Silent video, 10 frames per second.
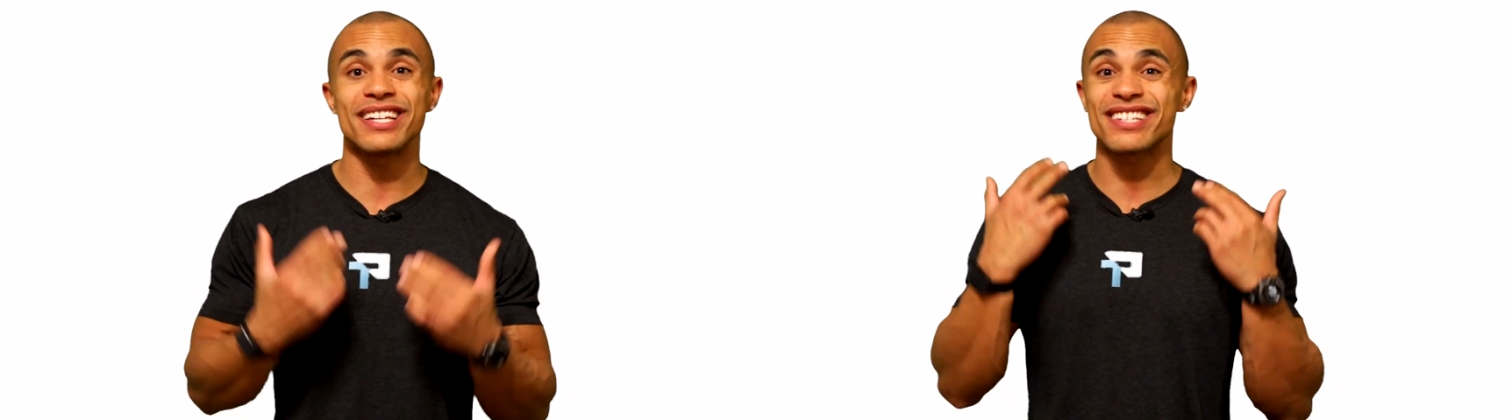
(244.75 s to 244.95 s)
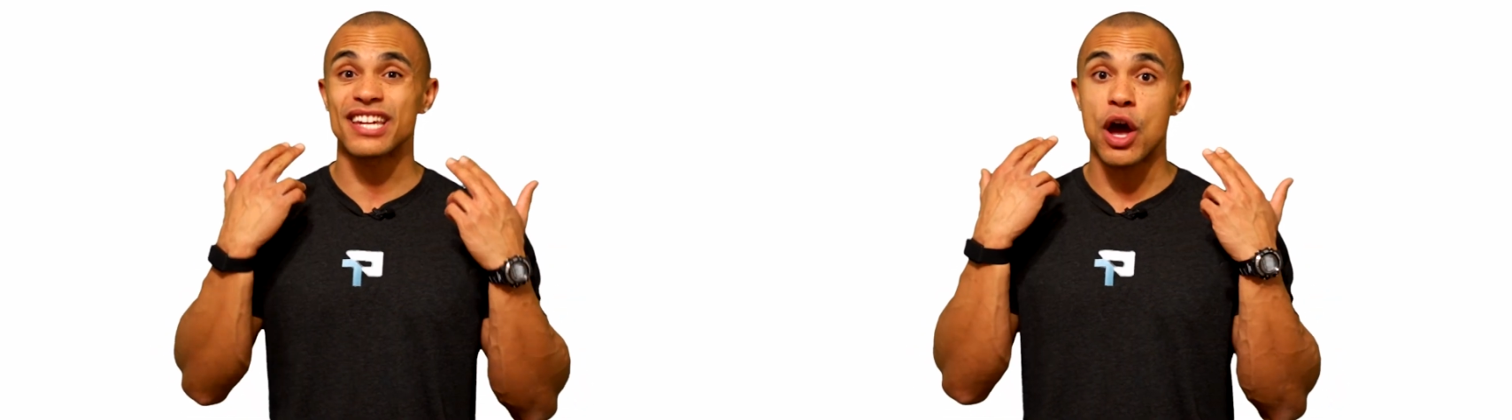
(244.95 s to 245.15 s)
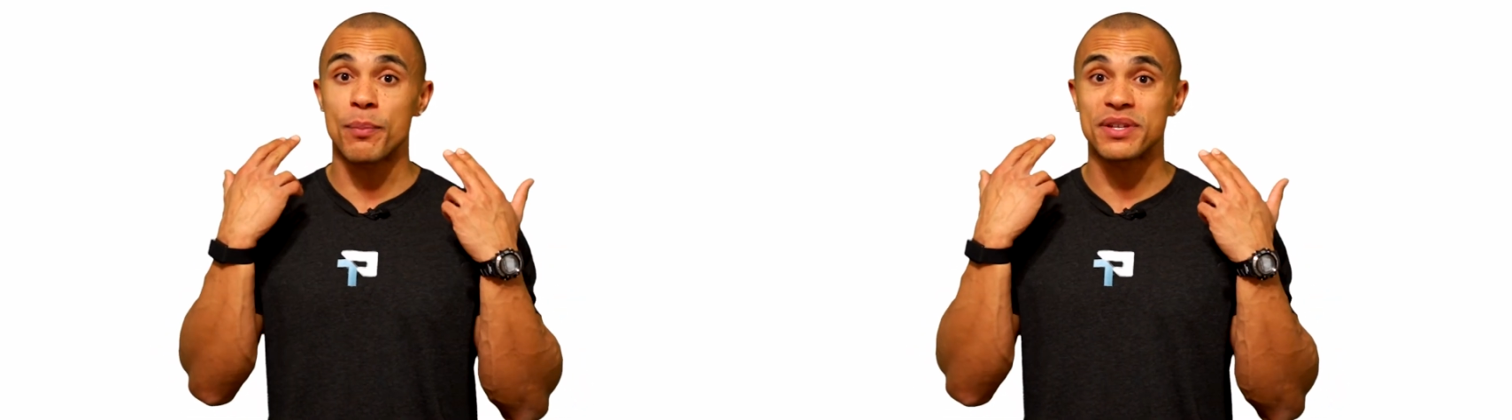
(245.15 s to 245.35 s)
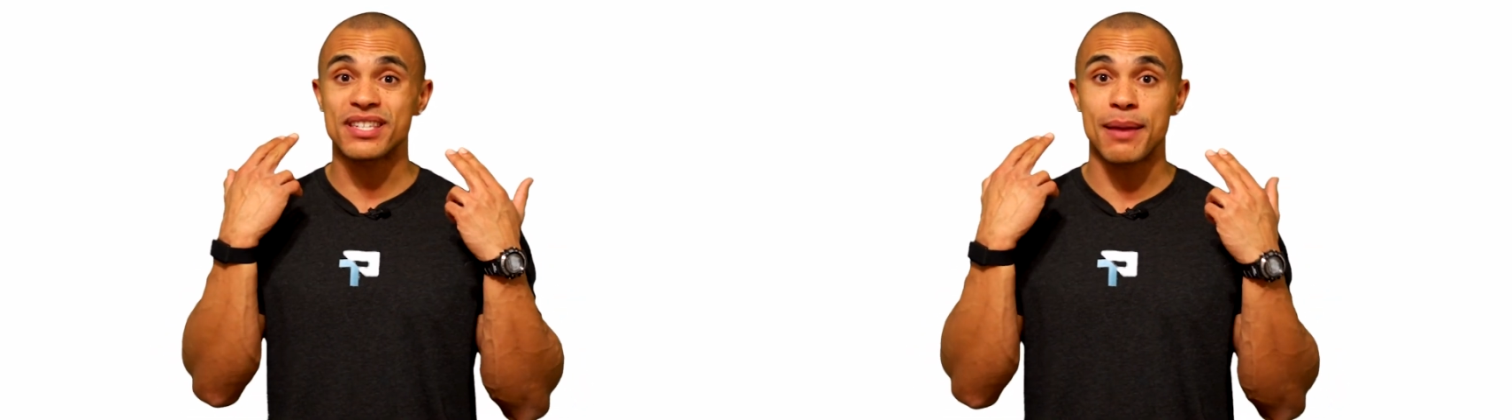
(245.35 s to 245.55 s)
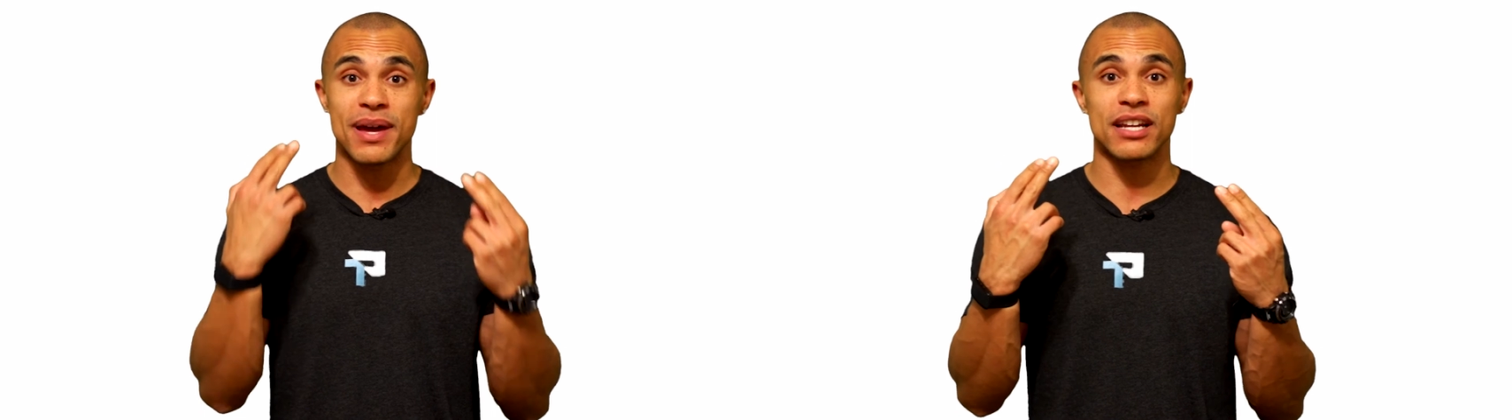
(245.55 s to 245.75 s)
it's going to help us
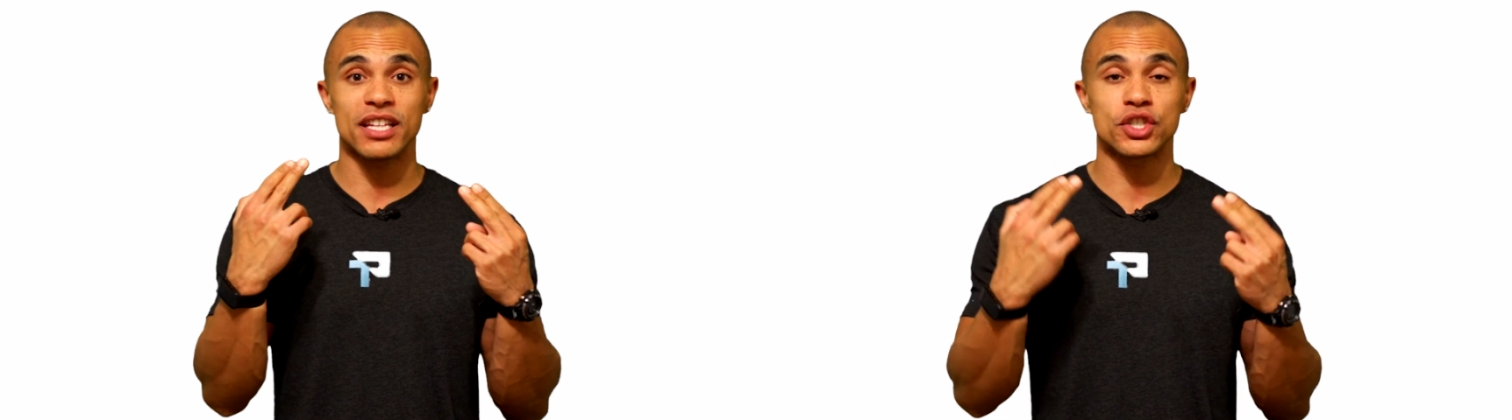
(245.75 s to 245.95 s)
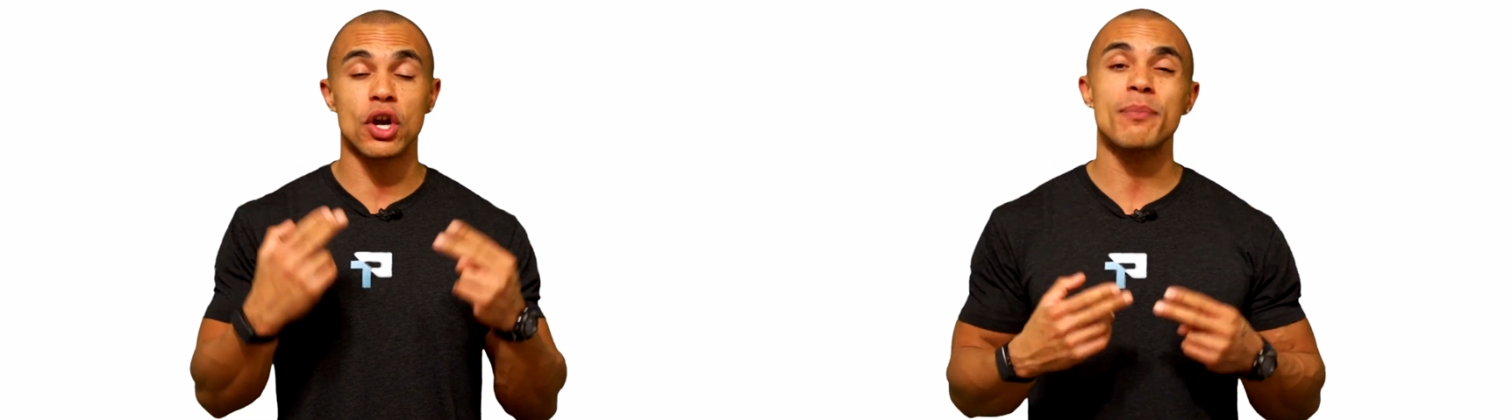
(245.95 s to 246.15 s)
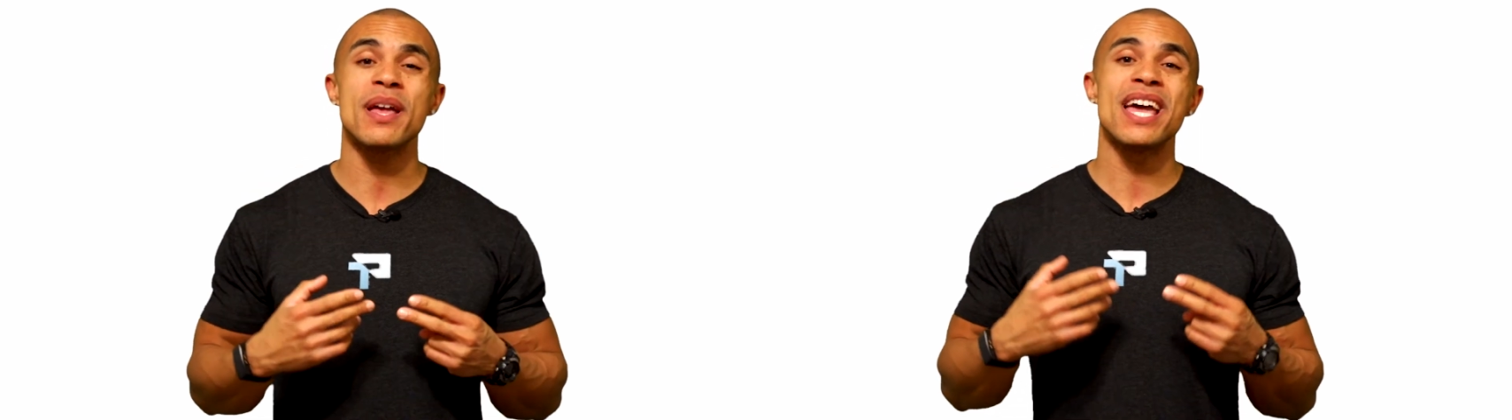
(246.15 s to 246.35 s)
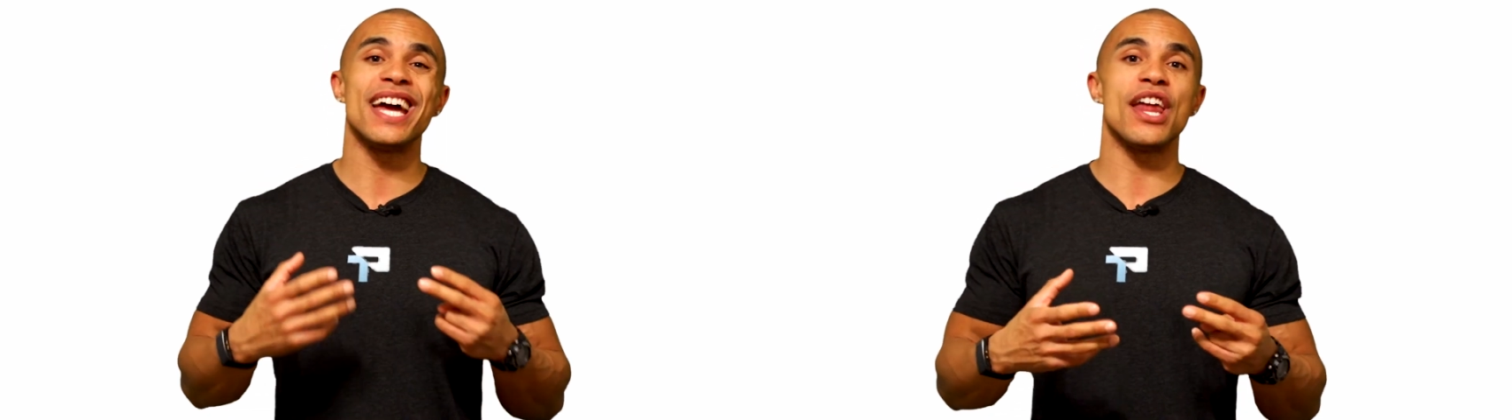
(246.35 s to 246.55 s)
stay mentally sharp